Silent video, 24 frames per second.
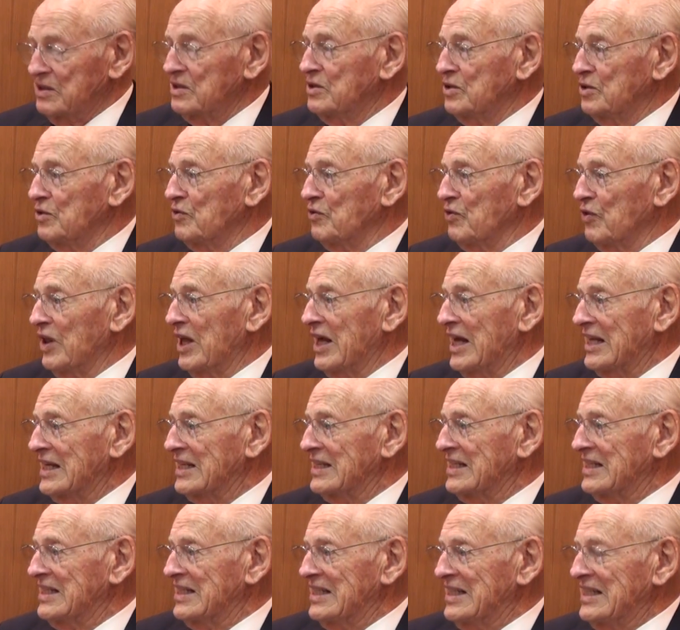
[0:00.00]
two-flat.
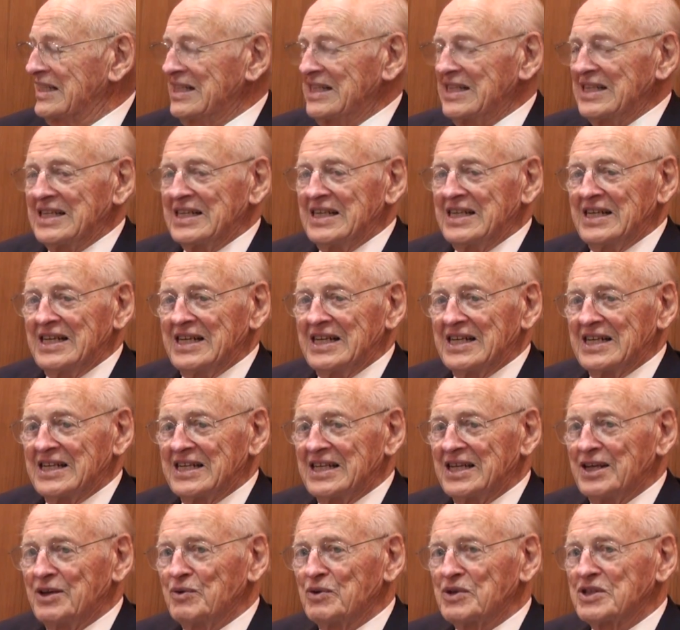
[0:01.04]
And
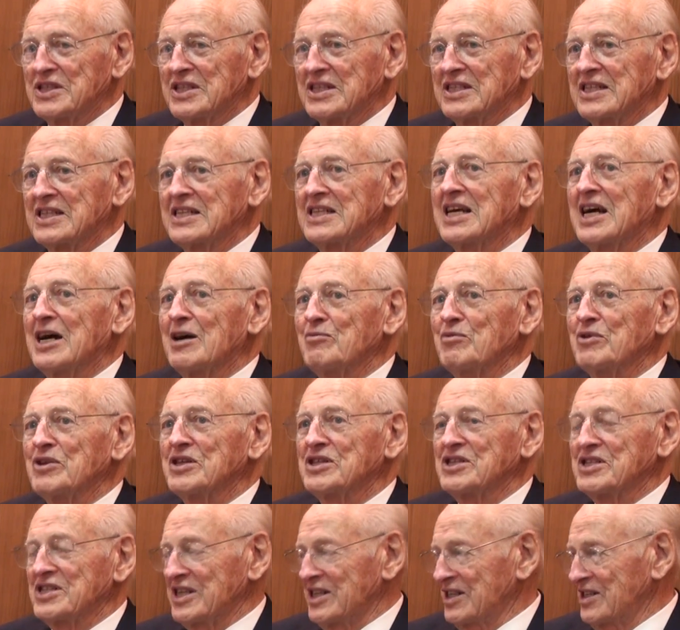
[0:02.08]
he was at the top of the
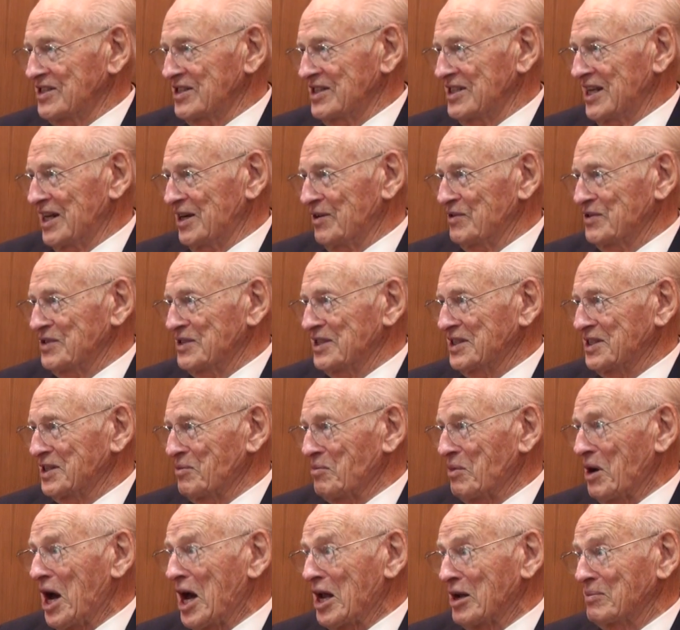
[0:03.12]
stairs and I was at the
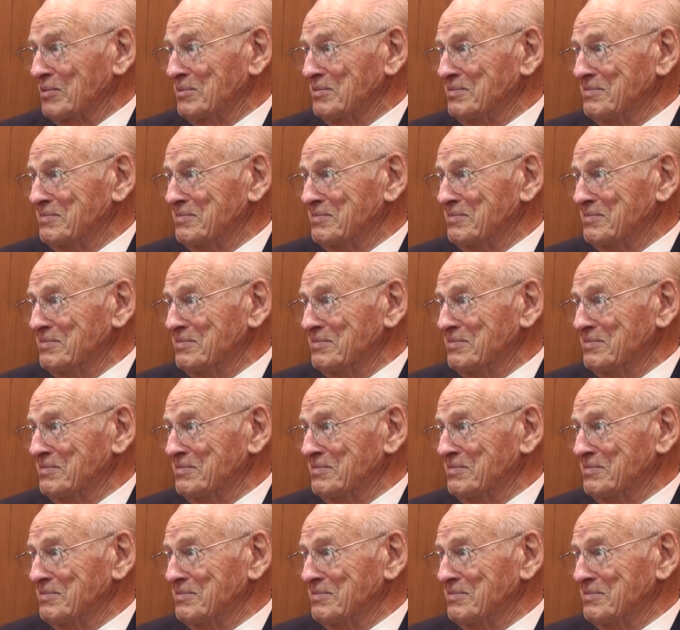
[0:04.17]
bottom.